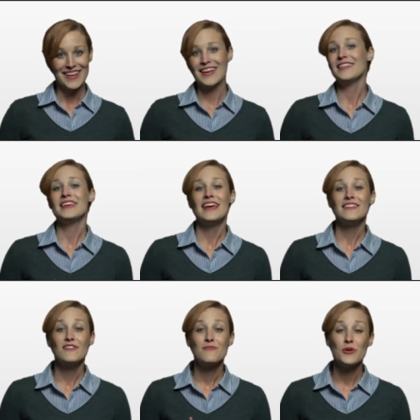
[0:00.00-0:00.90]
In the
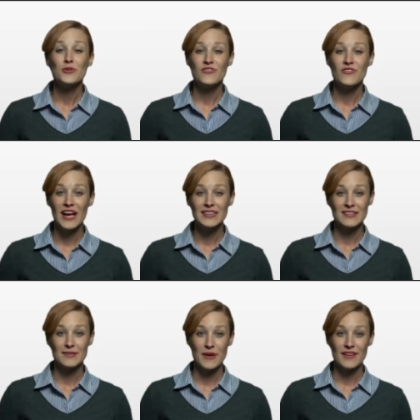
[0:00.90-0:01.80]
case of most final
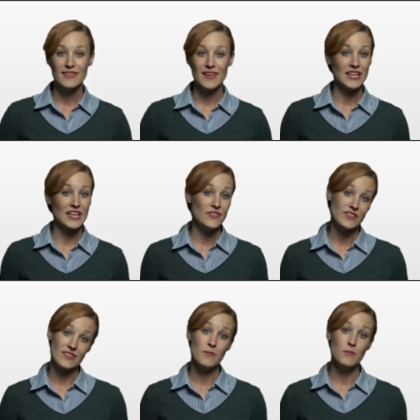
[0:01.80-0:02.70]
expense and even
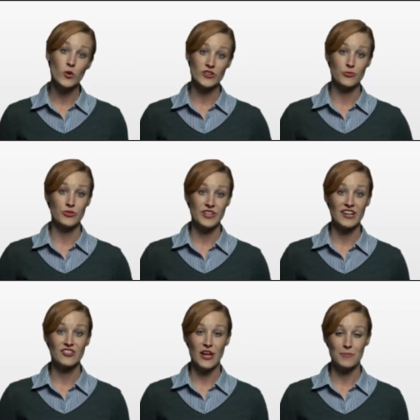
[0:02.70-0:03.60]
some mortgage
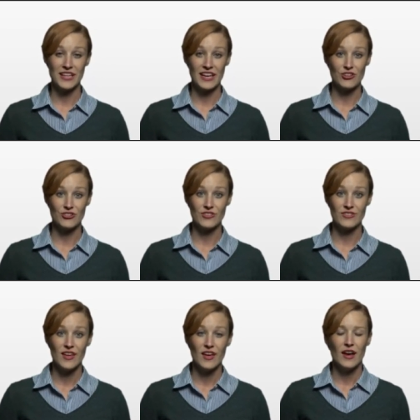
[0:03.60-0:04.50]
protection
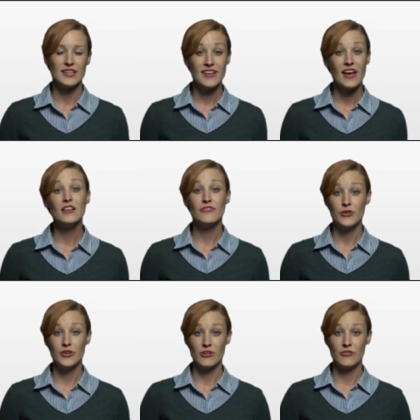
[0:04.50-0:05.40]
applications, a
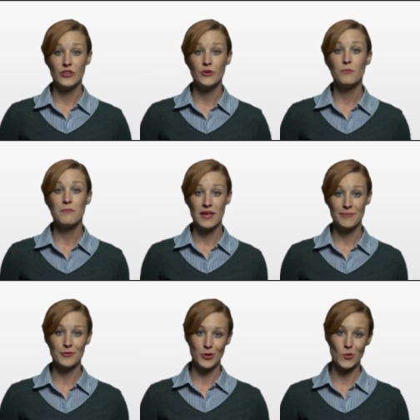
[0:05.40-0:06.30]
telephone interview may
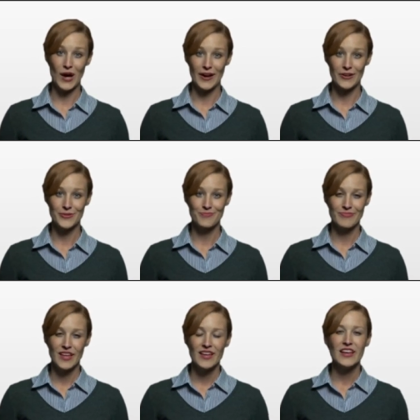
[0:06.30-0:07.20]
be required.
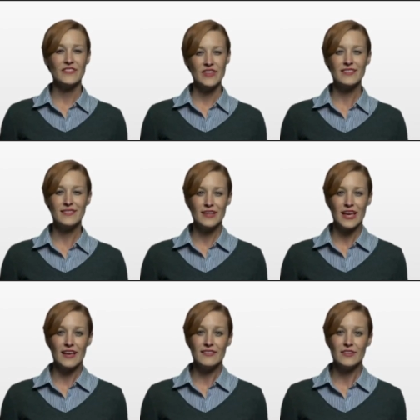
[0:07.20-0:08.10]
If this is the
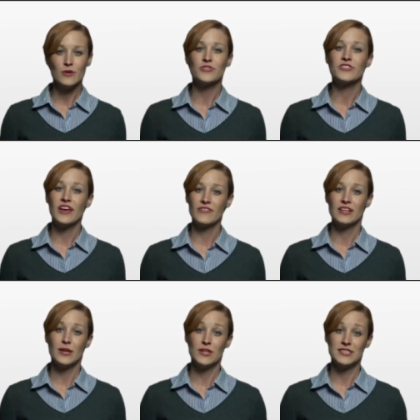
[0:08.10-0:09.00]
case, you will
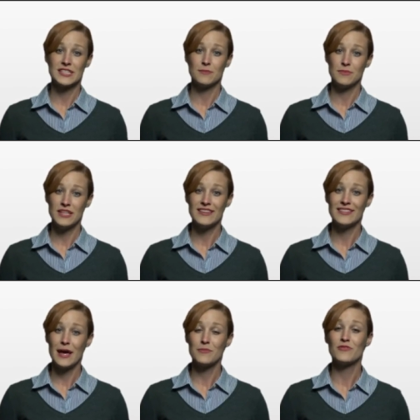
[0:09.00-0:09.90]
definitely want to complete
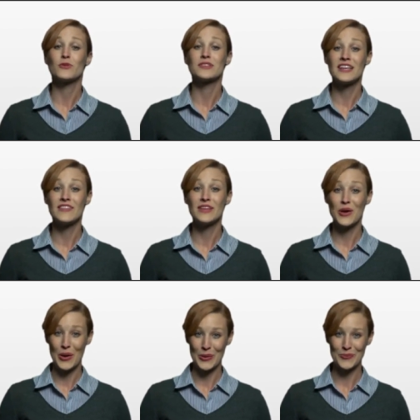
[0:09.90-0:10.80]
that before leaving
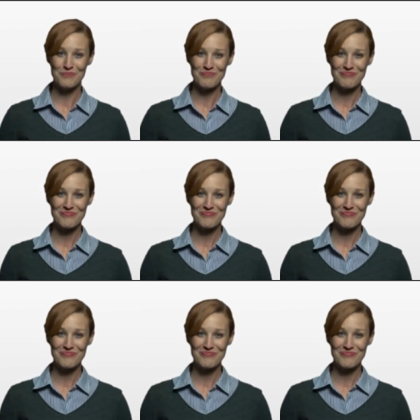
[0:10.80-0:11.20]
the home.